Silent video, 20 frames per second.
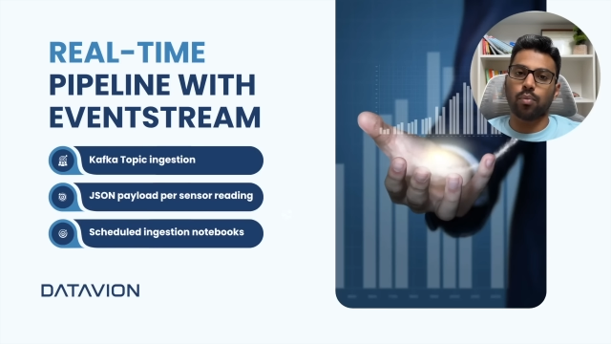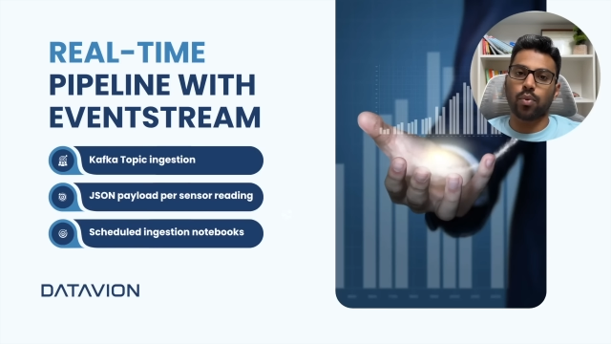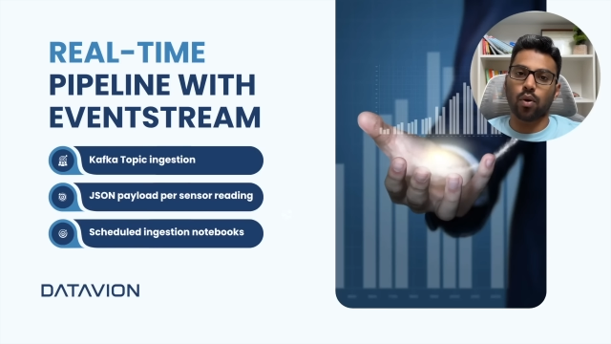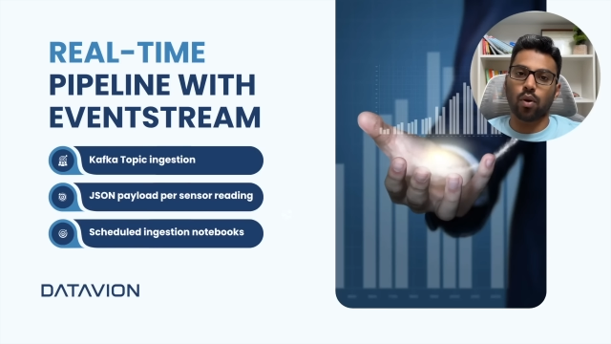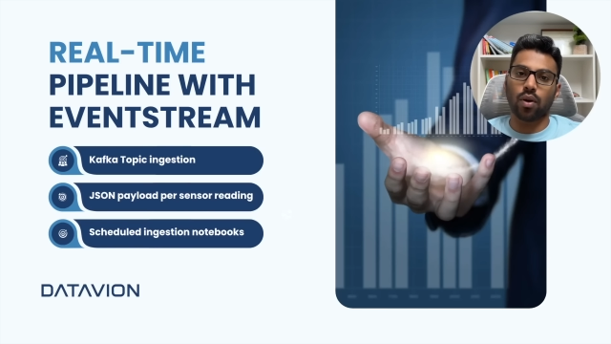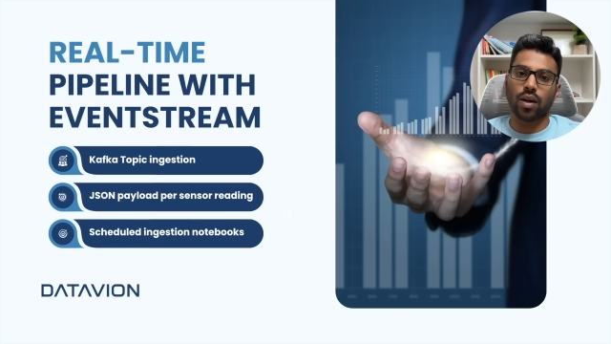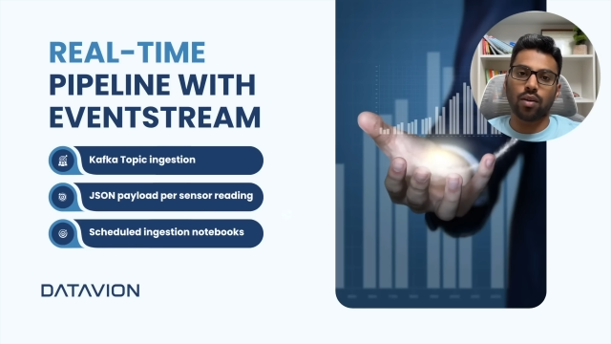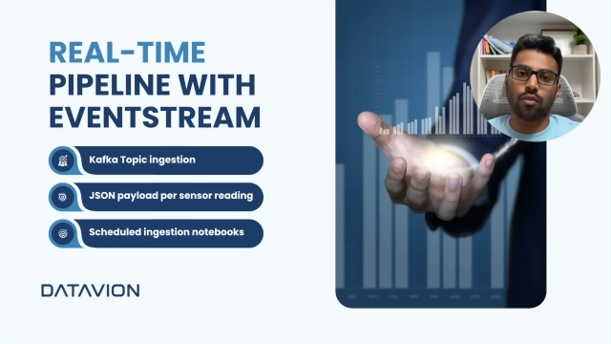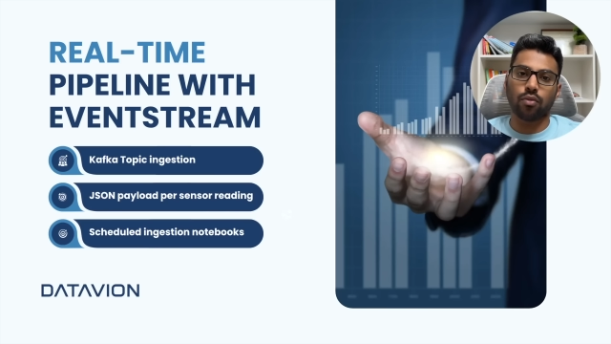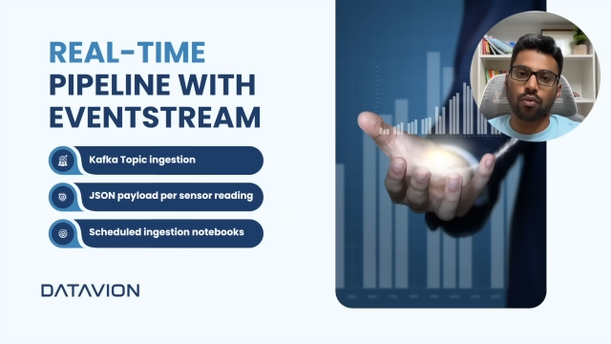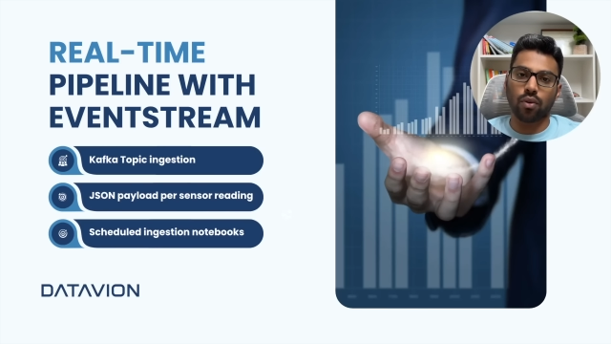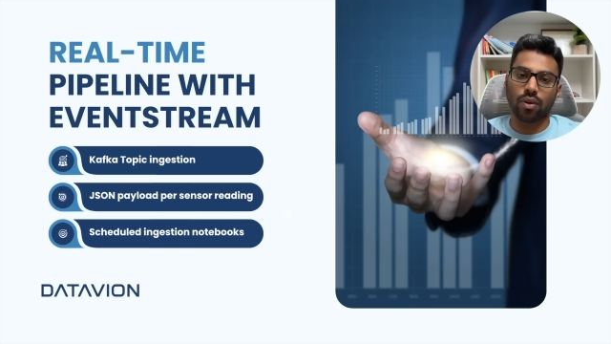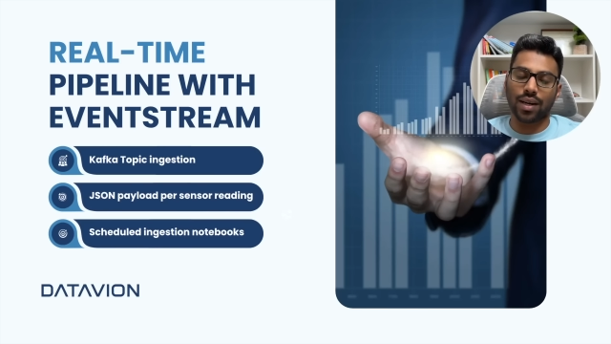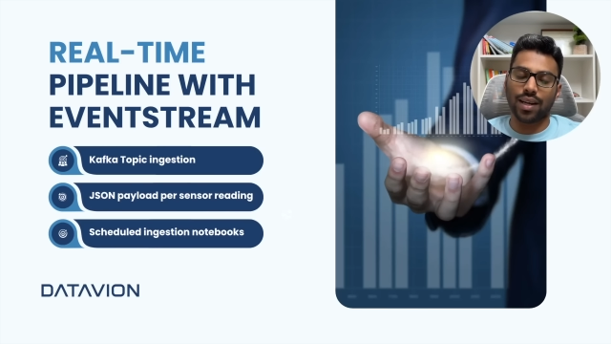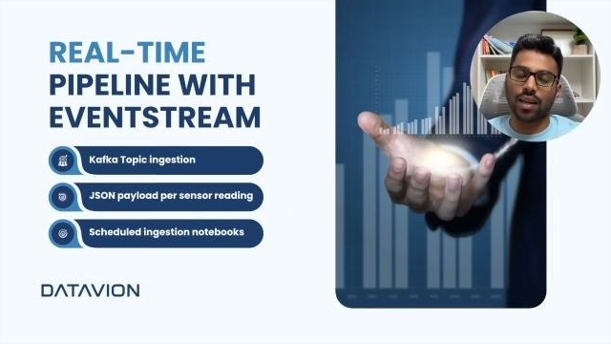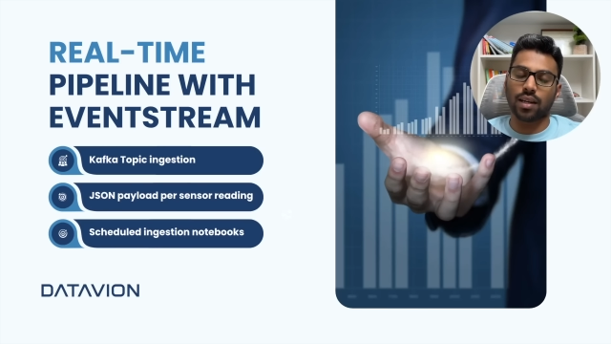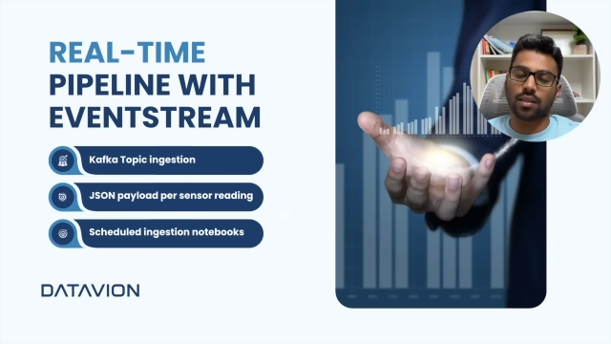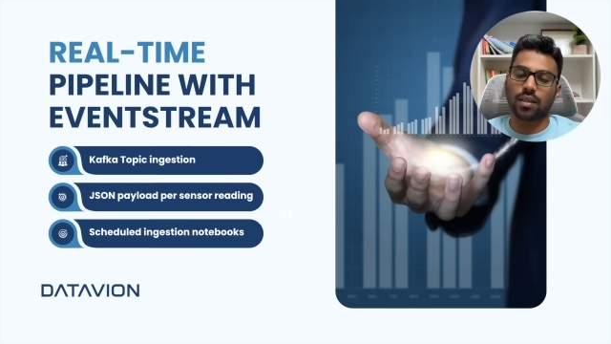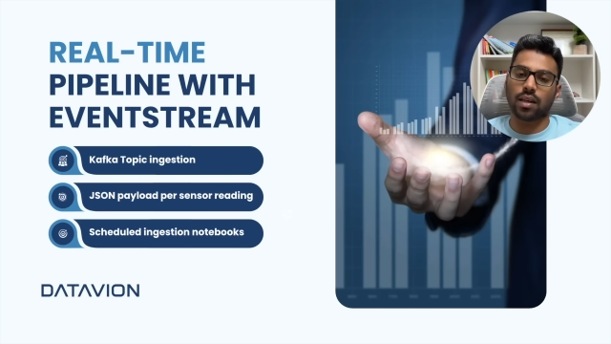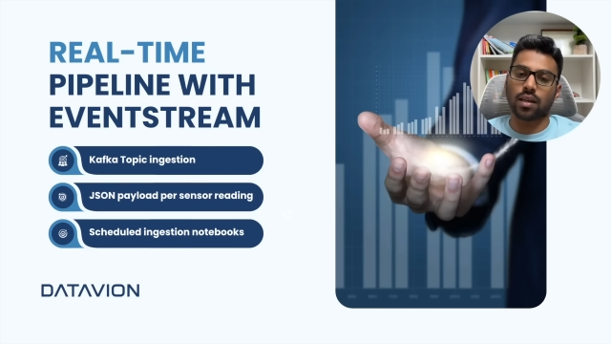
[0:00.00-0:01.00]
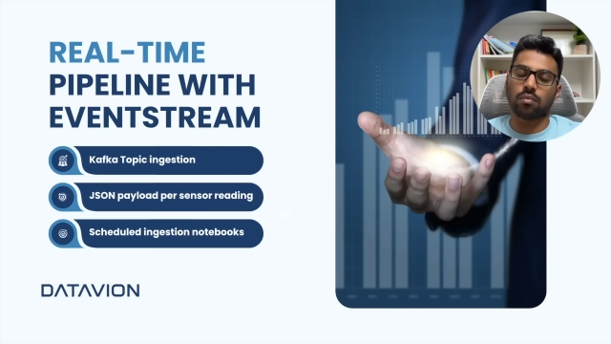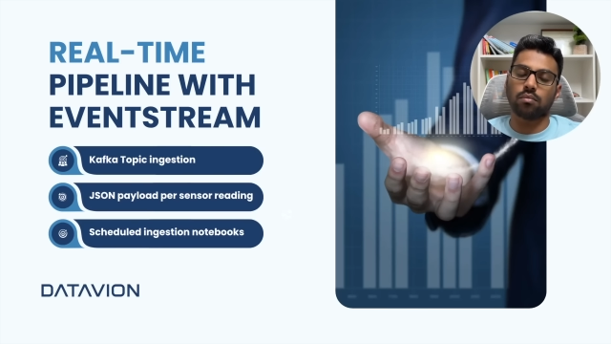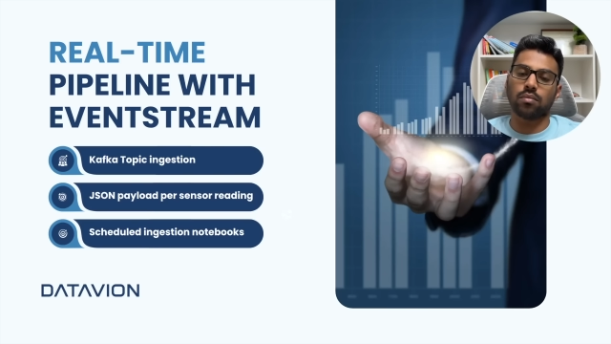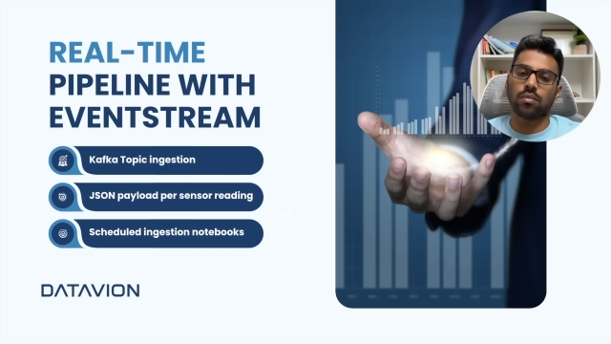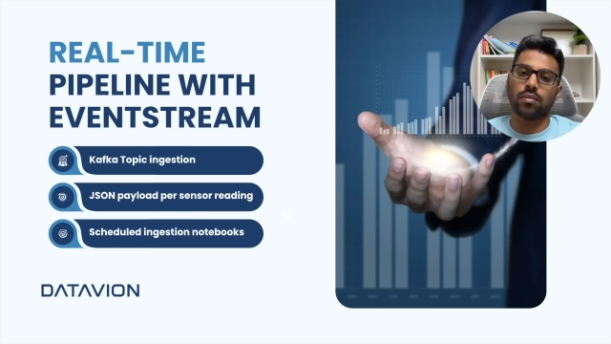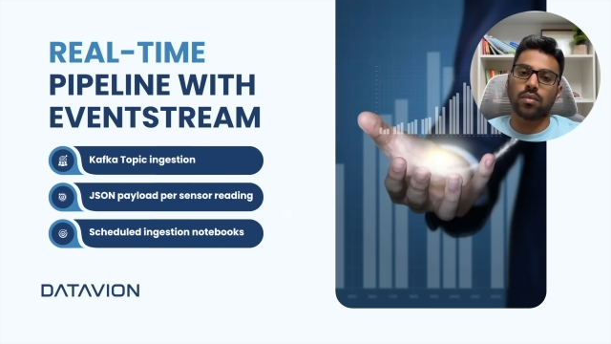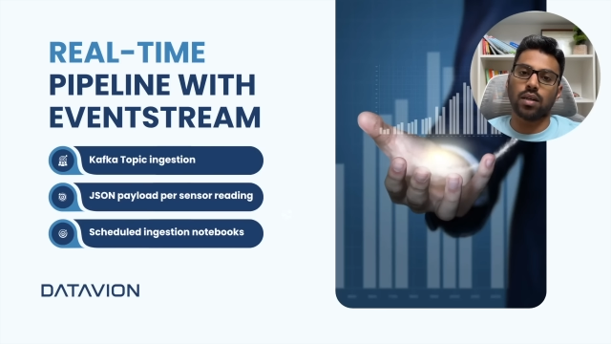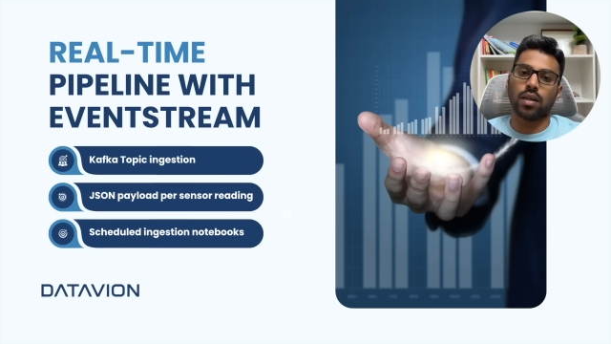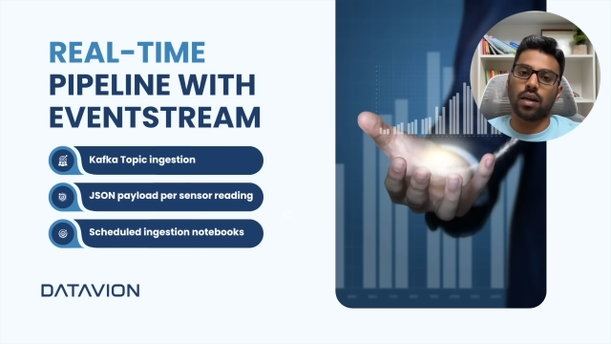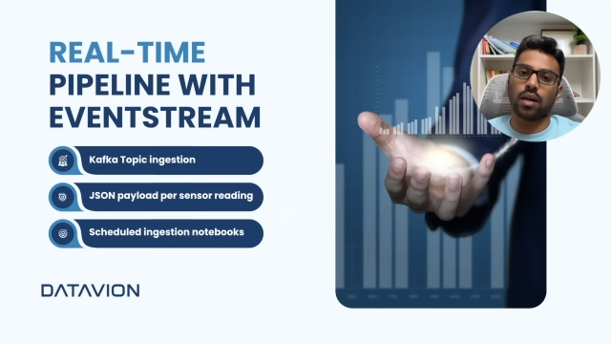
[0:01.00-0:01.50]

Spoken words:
purely for real-time